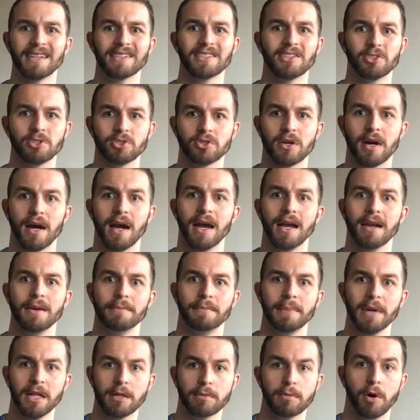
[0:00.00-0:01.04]
to try
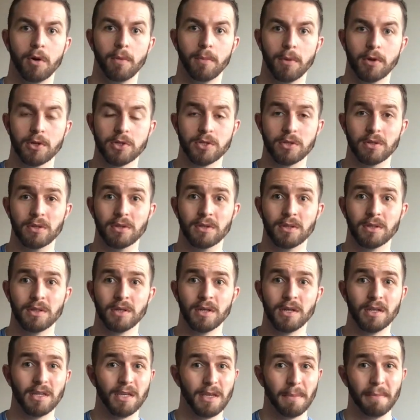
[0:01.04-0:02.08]
and build more muscle.
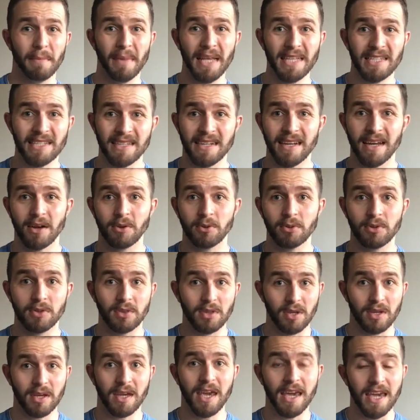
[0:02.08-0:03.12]
you're missing out
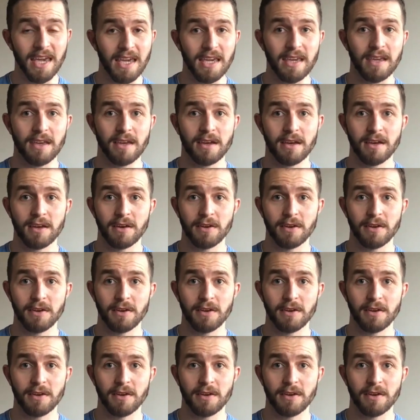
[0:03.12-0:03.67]
the key